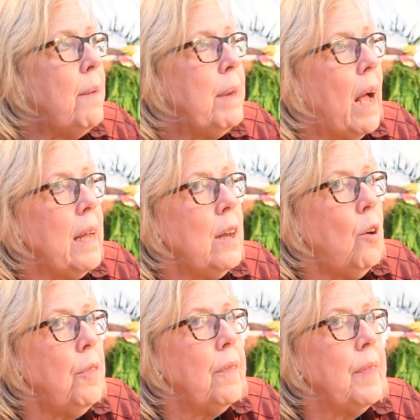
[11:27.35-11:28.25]
I
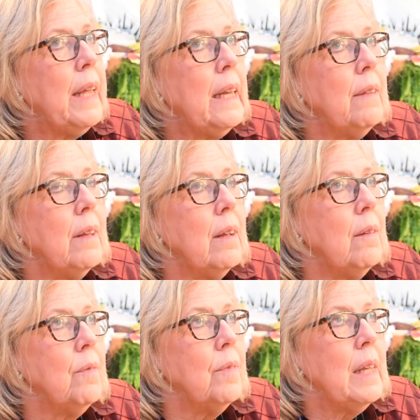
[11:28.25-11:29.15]
know that
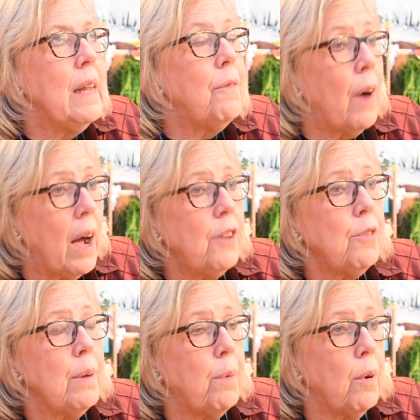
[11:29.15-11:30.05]
the
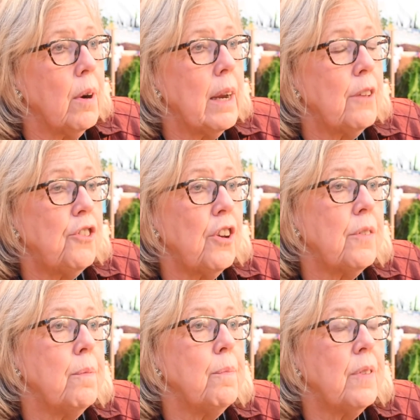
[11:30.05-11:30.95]
advisory board has just
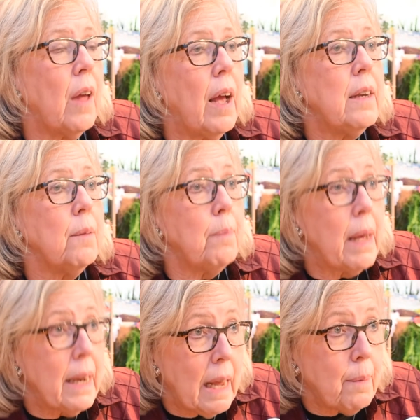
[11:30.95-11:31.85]
signed
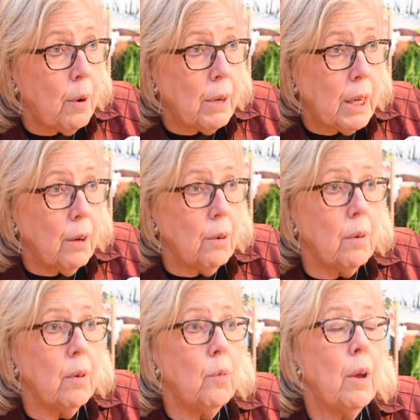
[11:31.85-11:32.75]
an MOU
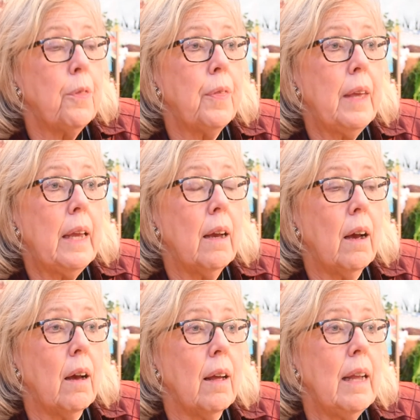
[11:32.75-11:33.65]
with the
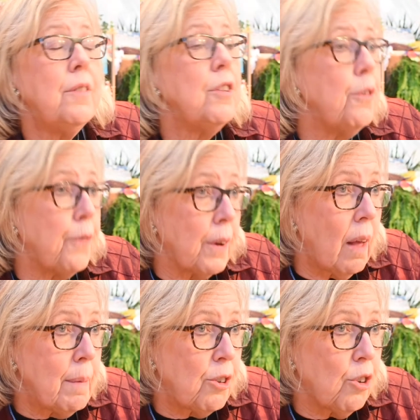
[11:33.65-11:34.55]
Institute for
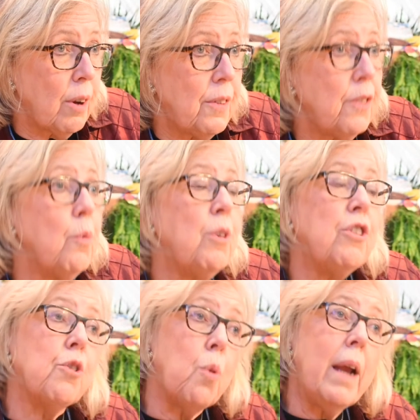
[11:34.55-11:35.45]
Climate Choices, which
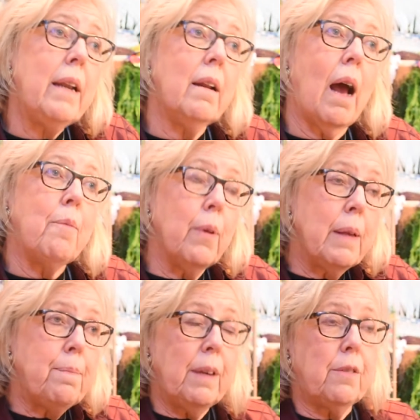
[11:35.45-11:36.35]
is I'm really
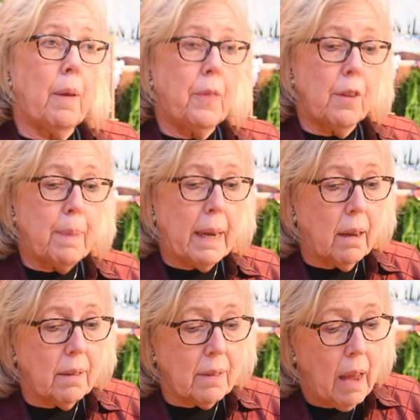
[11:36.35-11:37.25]
pleased about this,
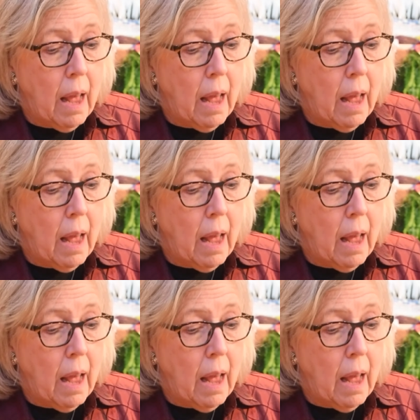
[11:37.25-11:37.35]
because